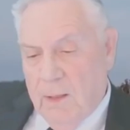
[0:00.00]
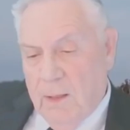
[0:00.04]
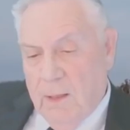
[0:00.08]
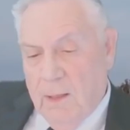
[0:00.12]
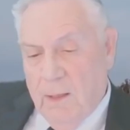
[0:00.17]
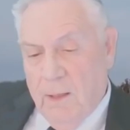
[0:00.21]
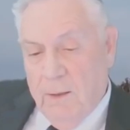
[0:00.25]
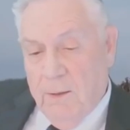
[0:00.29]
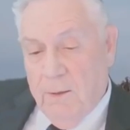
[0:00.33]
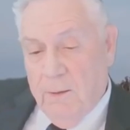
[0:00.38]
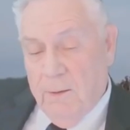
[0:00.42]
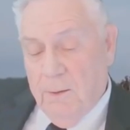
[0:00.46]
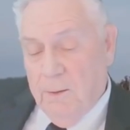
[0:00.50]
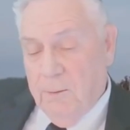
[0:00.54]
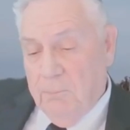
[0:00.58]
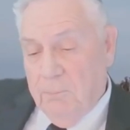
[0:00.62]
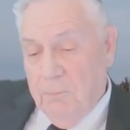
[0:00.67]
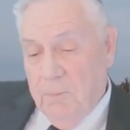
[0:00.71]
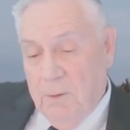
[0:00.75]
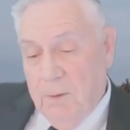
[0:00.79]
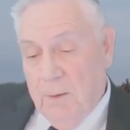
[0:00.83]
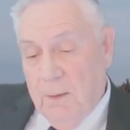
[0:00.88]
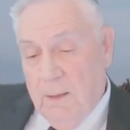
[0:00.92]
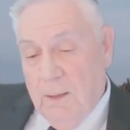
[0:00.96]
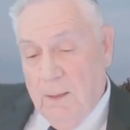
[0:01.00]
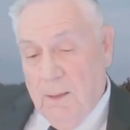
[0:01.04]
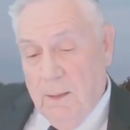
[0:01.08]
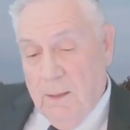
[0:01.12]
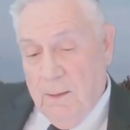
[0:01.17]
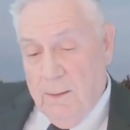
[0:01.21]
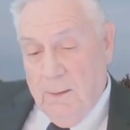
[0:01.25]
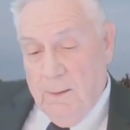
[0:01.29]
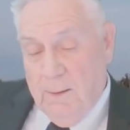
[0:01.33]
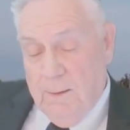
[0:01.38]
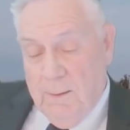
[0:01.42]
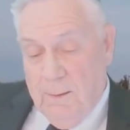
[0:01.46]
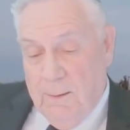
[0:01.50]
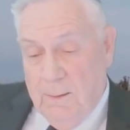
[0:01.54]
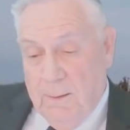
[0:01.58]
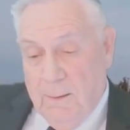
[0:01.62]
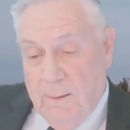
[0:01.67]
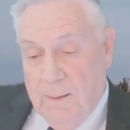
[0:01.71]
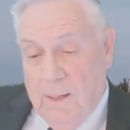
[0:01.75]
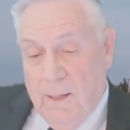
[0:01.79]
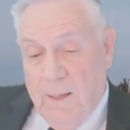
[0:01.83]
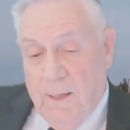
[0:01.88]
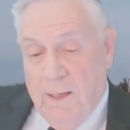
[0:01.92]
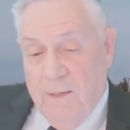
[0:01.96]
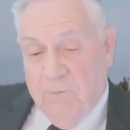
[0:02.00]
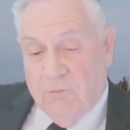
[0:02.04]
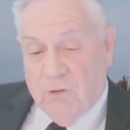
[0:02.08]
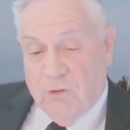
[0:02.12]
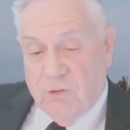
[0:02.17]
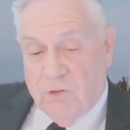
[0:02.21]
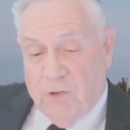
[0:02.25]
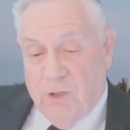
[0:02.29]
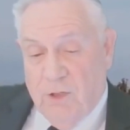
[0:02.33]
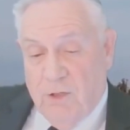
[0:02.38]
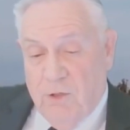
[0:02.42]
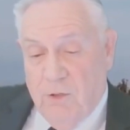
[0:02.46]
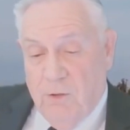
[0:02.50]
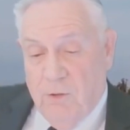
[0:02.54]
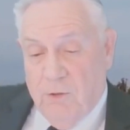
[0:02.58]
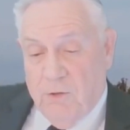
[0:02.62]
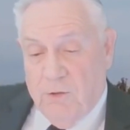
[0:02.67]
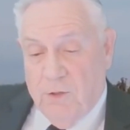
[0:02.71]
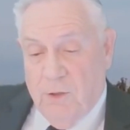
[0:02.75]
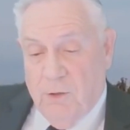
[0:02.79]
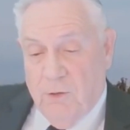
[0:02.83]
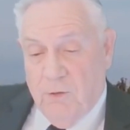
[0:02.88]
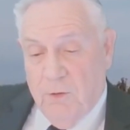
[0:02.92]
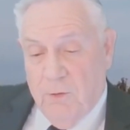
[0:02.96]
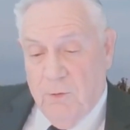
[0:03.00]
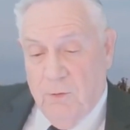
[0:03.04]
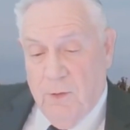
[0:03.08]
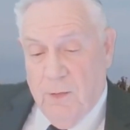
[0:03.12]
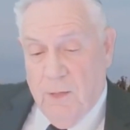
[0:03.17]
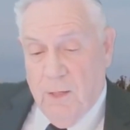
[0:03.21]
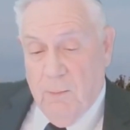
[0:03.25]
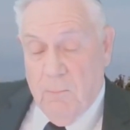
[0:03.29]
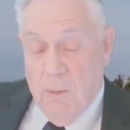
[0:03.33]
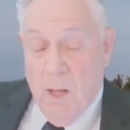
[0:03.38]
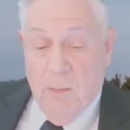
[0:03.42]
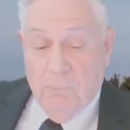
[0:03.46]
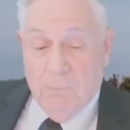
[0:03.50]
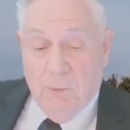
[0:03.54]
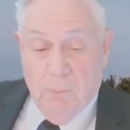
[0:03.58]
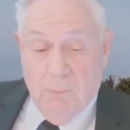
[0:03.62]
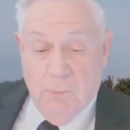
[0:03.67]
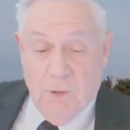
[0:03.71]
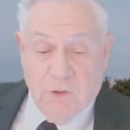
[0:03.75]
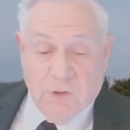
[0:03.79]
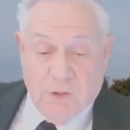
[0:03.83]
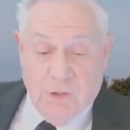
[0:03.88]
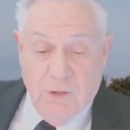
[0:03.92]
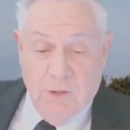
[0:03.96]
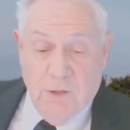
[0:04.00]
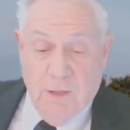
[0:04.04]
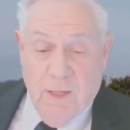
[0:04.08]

I. Uh, I have to sit here and tell you that I'm optimistic.